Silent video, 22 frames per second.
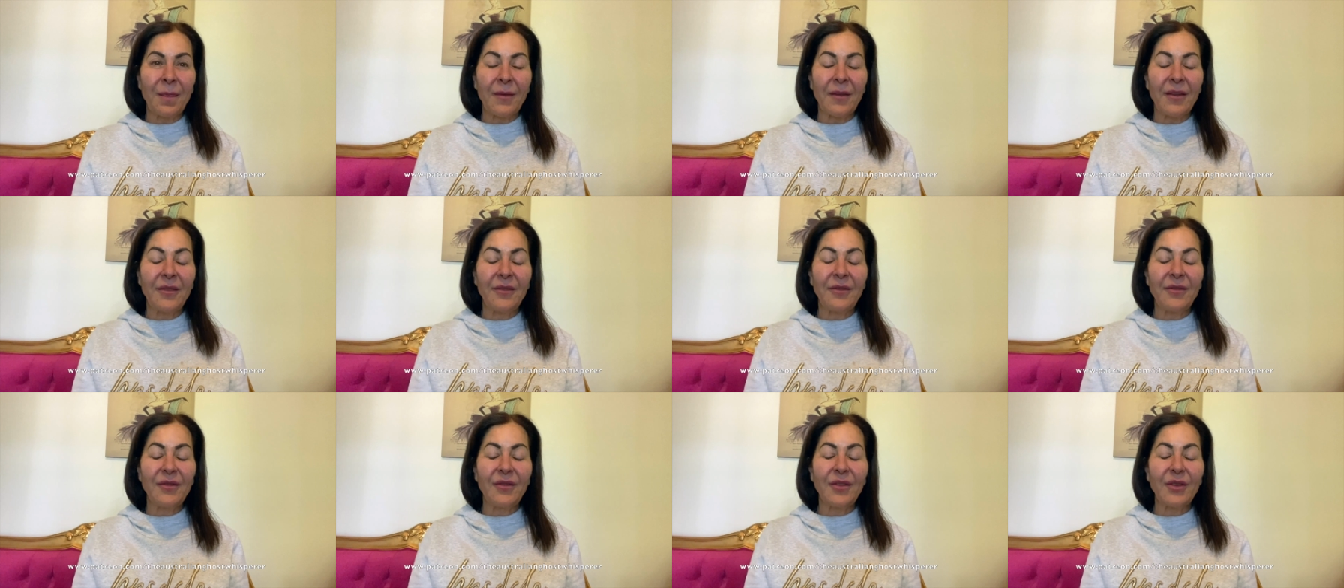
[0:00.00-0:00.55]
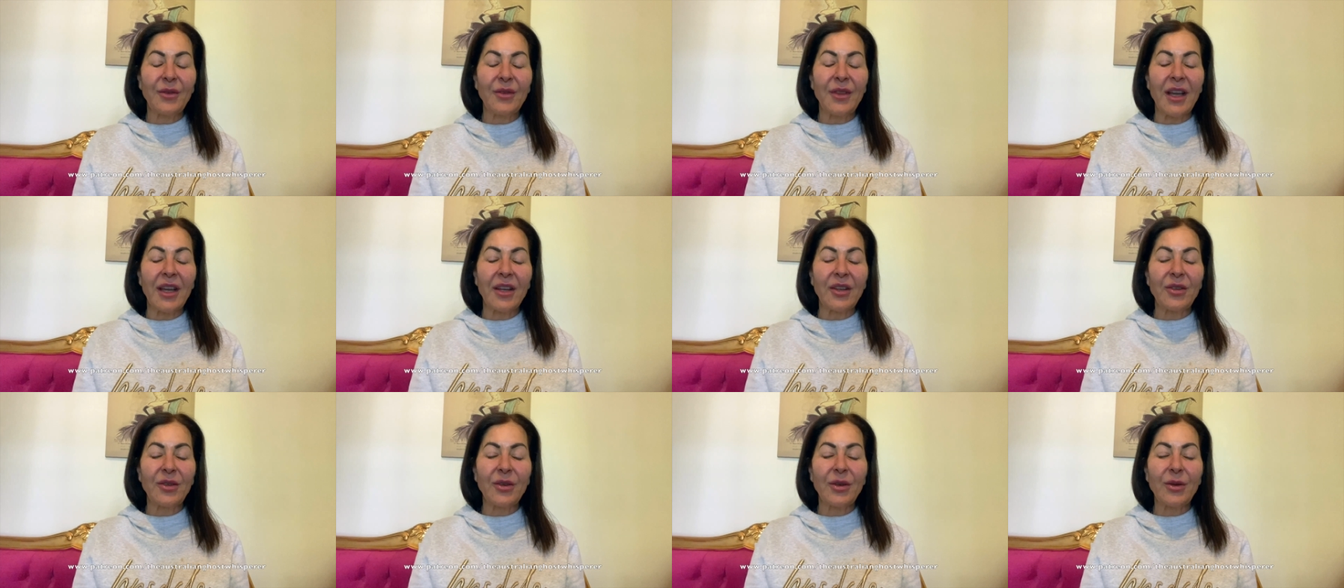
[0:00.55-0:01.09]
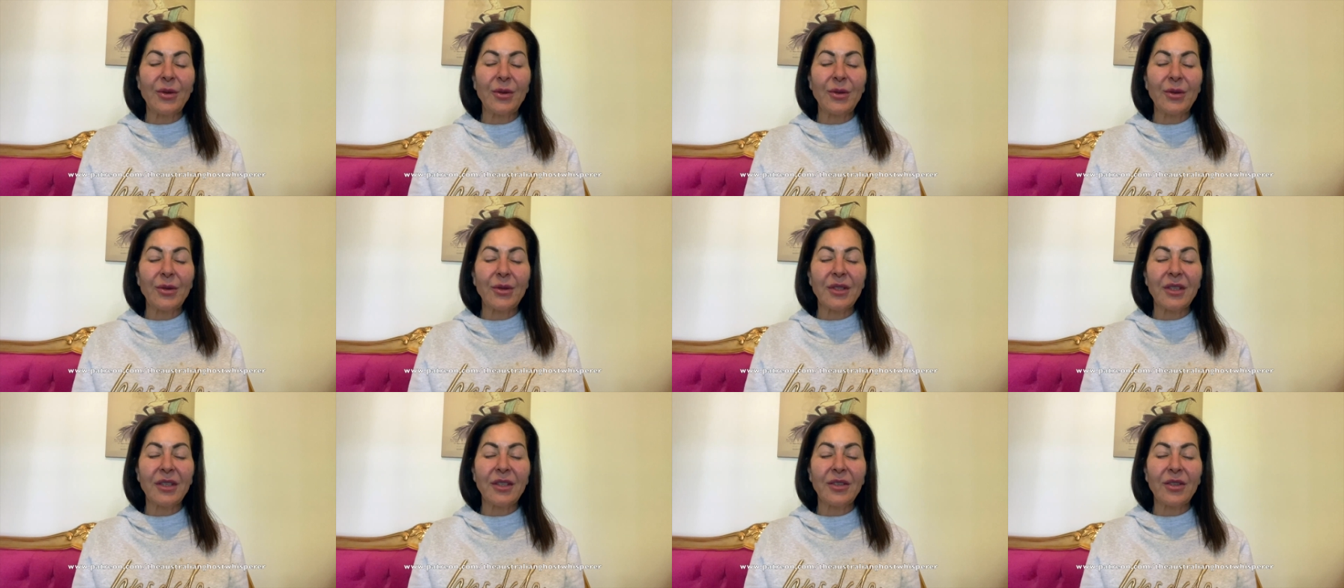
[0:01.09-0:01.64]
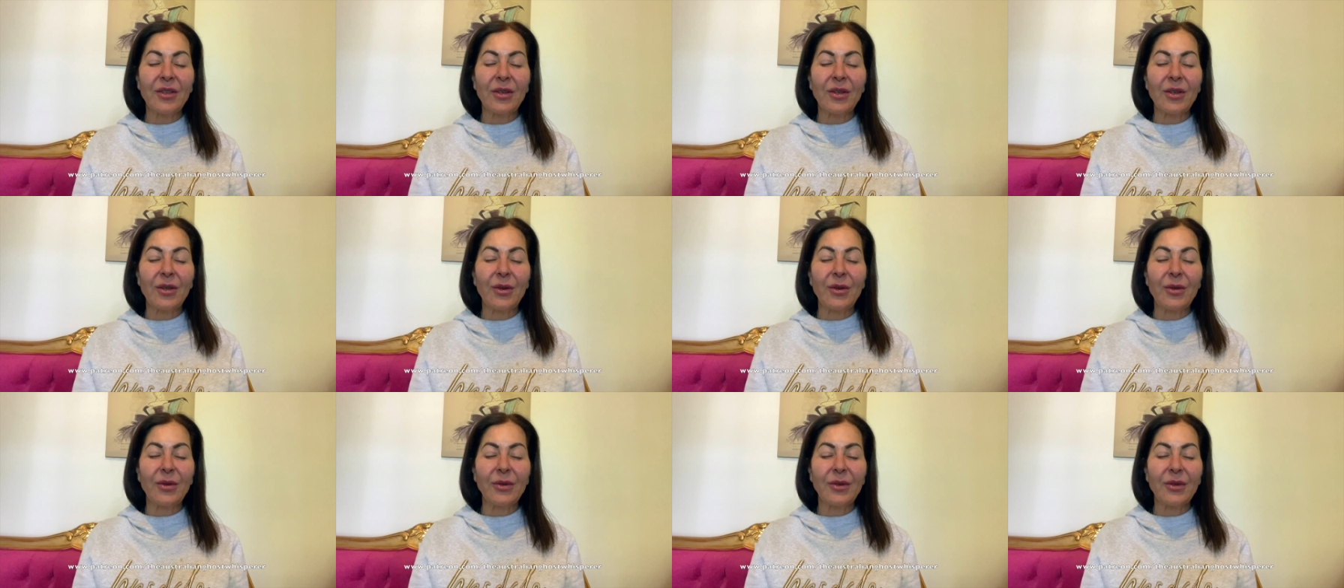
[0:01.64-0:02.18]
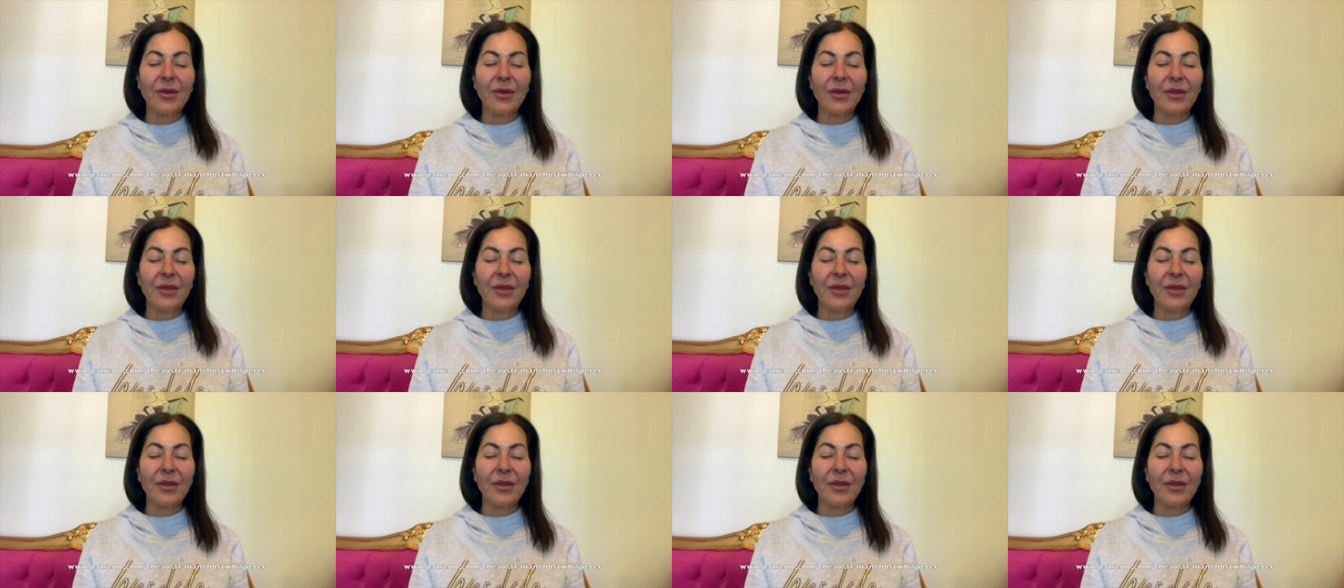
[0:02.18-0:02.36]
And feel that golden cloak,